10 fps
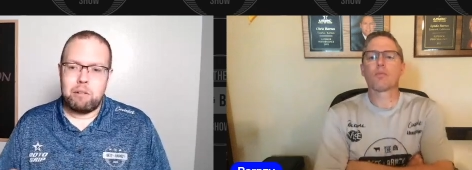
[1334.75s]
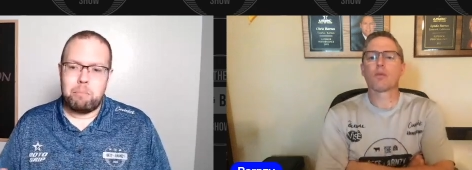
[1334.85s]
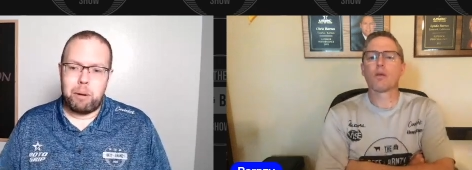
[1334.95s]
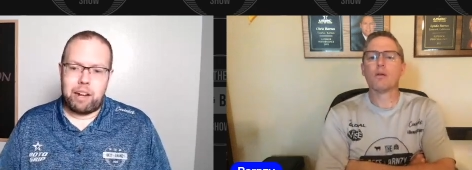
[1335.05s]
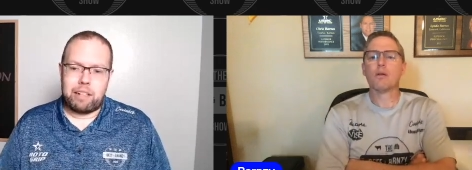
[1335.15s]

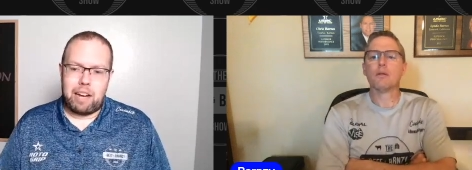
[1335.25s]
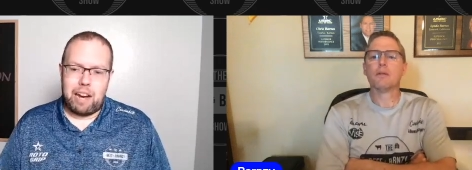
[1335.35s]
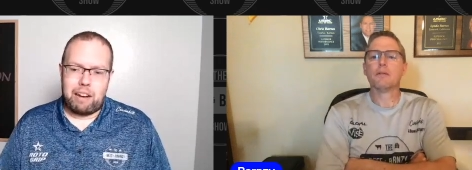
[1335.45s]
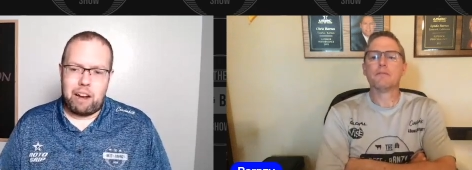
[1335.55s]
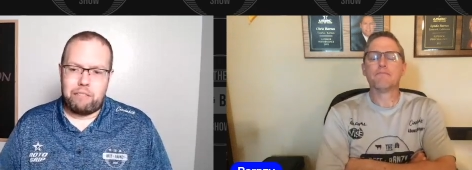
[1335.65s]
Speaker 1: But I,
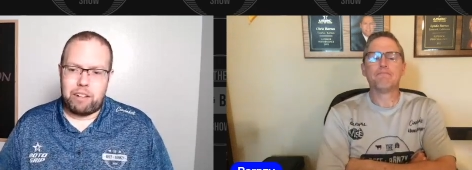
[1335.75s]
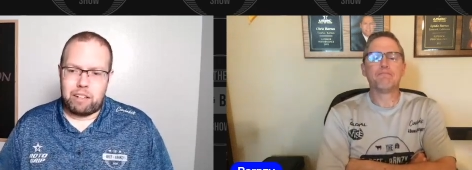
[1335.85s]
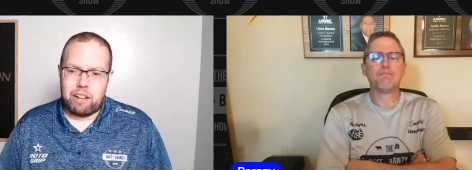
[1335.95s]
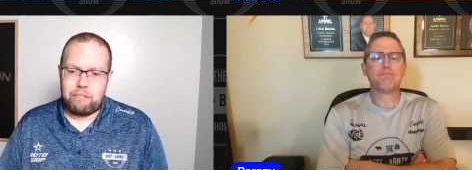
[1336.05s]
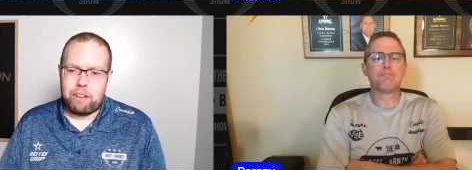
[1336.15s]
I, I
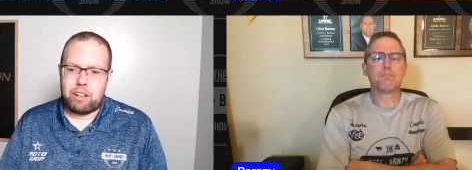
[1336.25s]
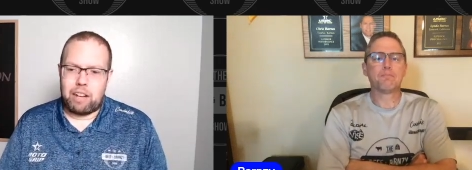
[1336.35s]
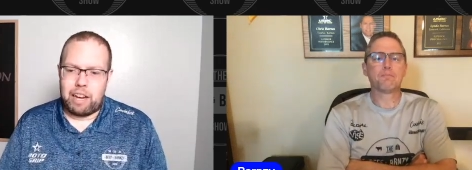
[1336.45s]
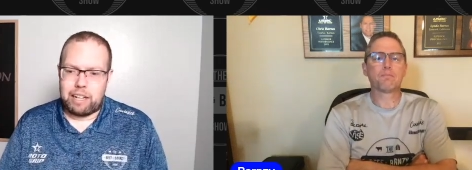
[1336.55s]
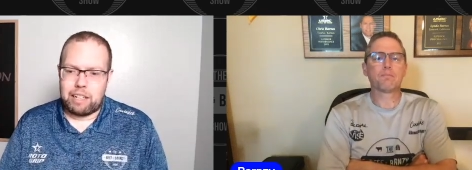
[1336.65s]
feel I felt
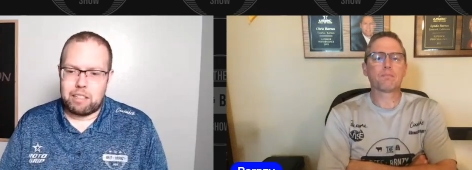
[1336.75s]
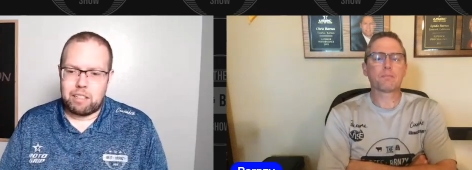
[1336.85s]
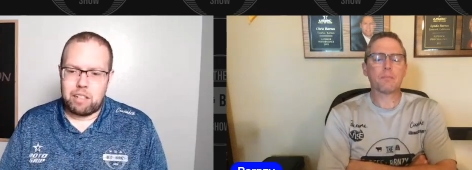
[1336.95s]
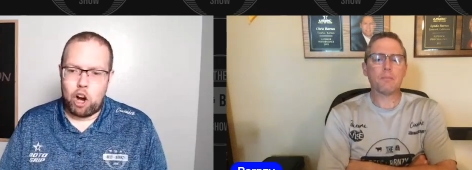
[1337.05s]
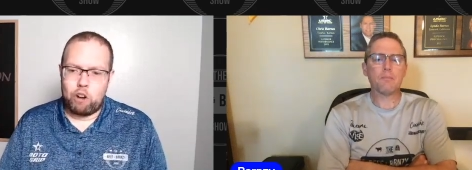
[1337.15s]
like
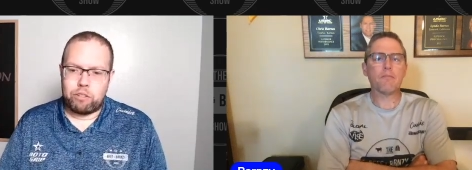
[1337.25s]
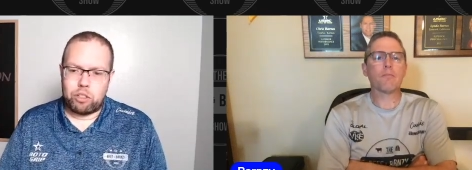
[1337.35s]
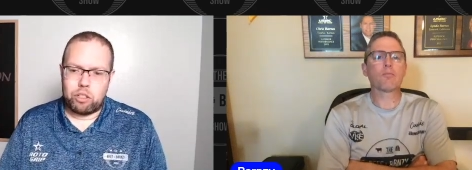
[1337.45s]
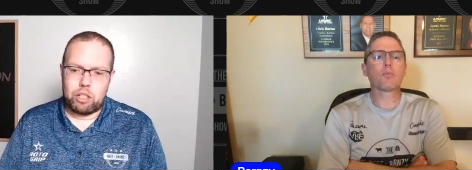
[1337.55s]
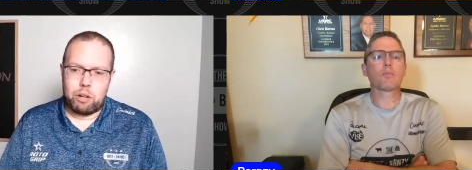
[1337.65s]

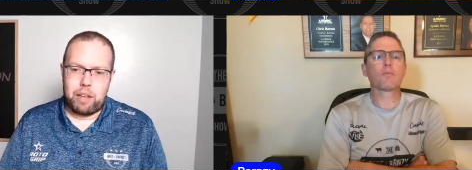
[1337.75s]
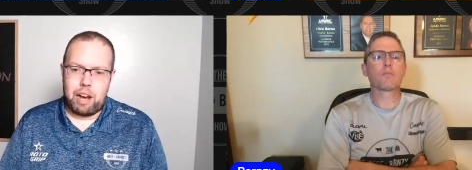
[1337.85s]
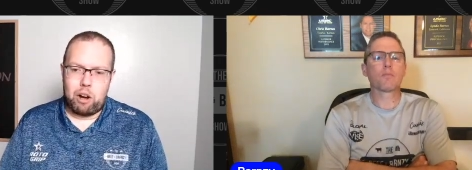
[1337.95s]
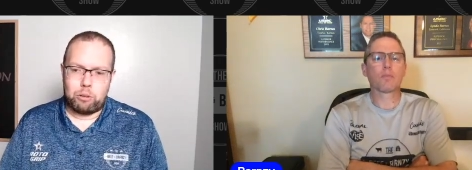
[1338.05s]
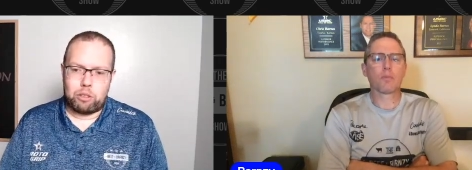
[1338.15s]
overall though
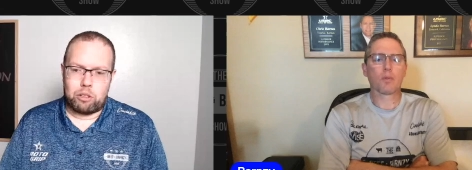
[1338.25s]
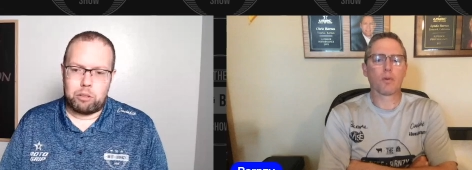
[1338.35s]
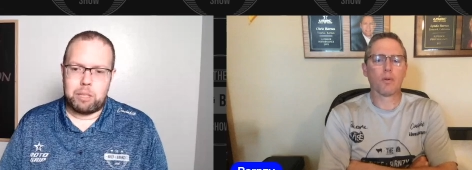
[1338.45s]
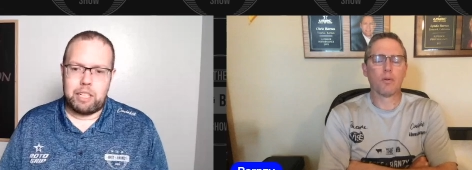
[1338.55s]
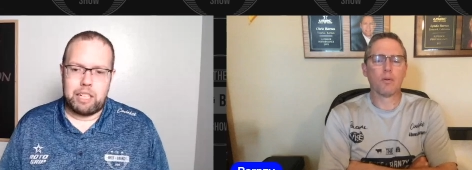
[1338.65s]
that whole
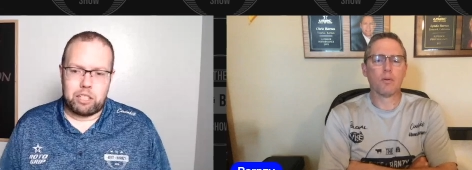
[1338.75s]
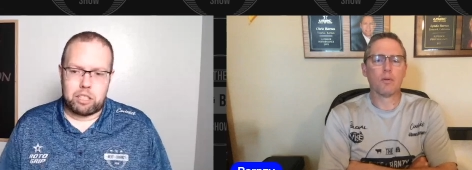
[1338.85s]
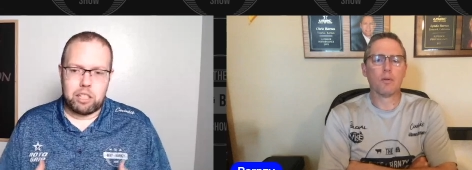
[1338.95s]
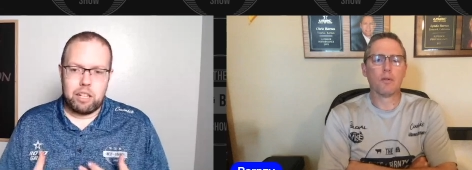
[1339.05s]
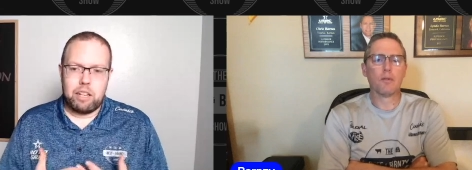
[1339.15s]
tournament he
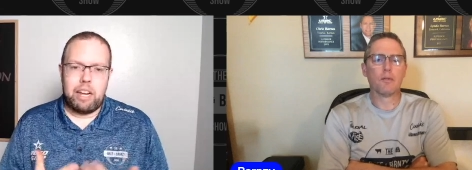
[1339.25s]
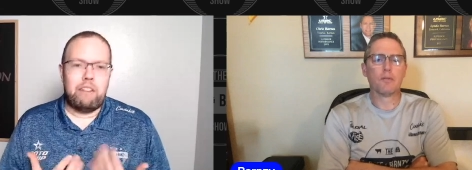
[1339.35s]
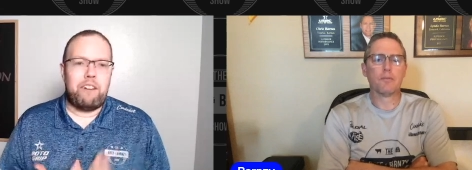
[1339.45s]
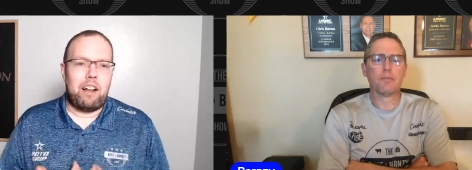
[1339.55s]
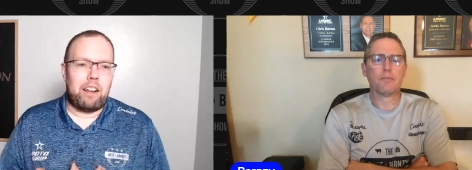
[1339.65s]
just he
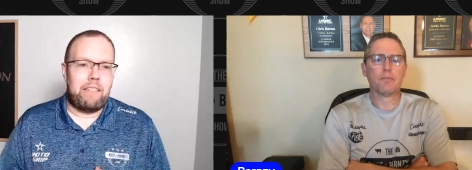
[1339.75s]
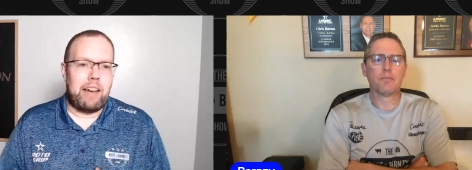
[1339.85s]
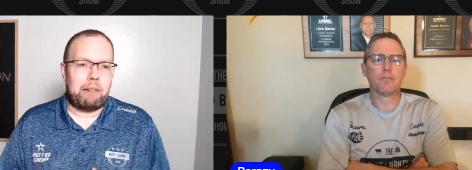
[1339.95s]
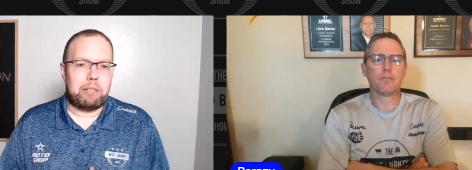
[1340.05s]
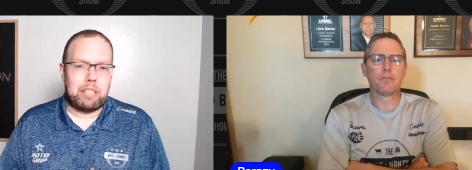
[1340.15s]
felt like
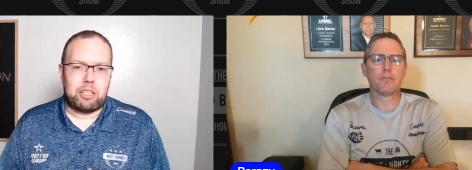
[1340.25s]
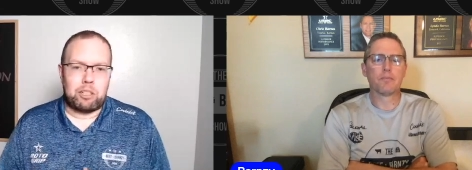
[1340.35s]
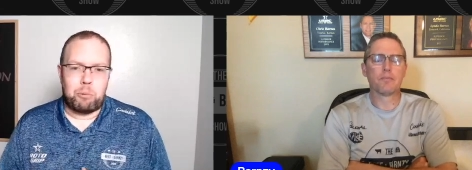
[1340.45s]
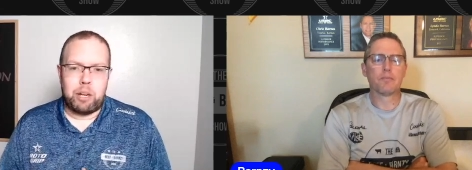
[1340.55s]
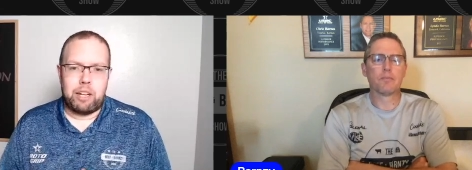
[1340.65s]
that was his
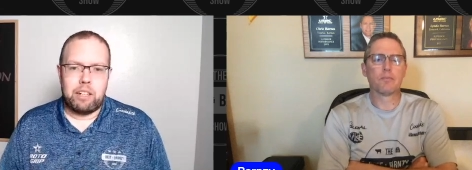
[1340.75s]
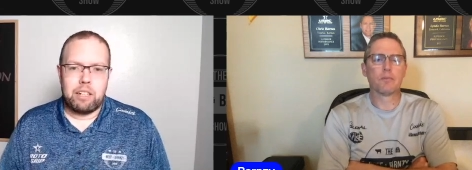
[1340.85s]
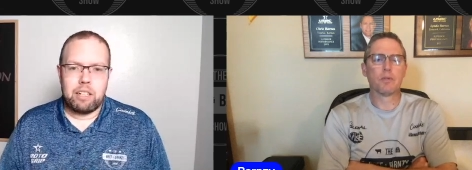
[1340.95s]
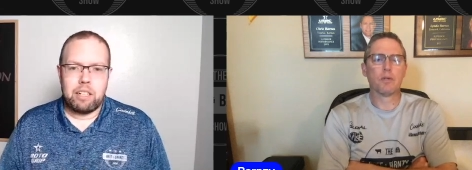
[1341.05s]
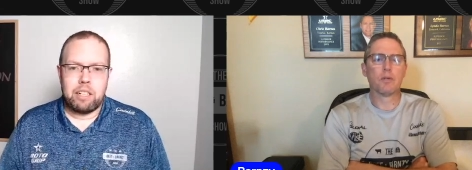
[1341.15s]
to win
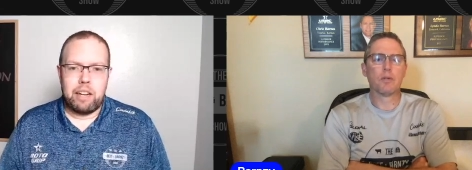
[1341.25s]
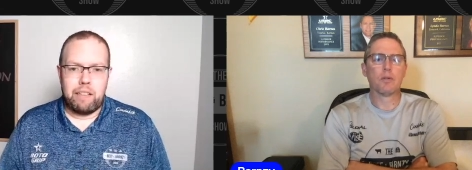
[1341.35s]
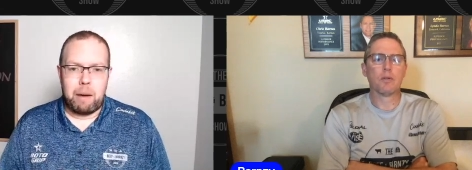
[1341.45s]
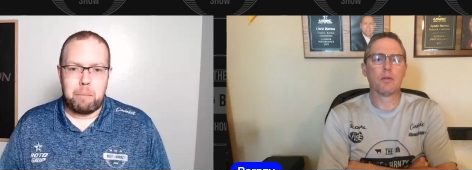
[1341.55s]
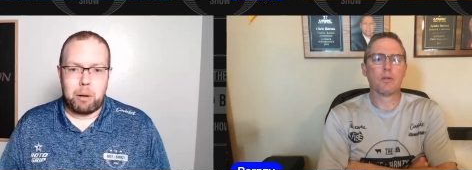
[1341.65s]
in
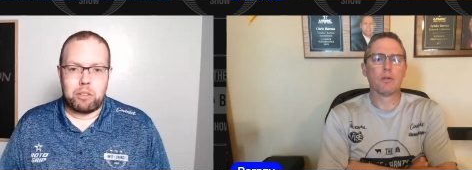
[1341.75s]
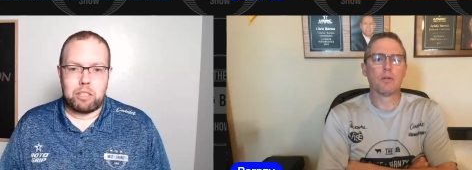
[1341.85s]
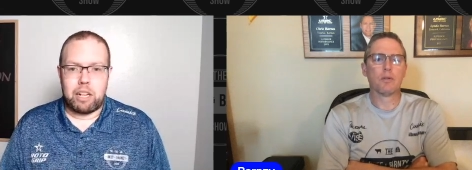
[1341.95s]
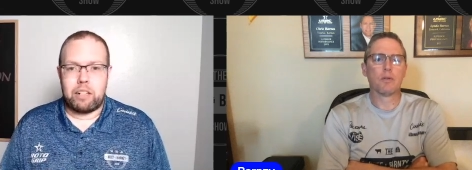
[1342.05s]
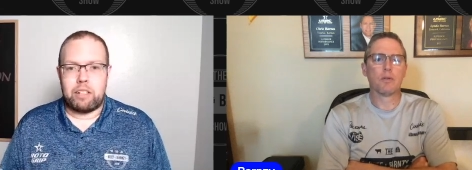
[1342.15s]
that bowling
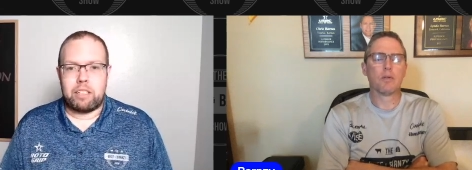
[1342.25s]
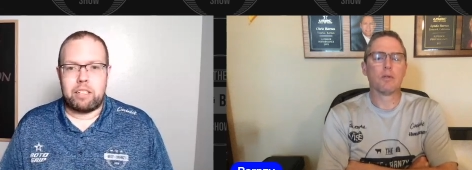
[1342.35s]
center. He,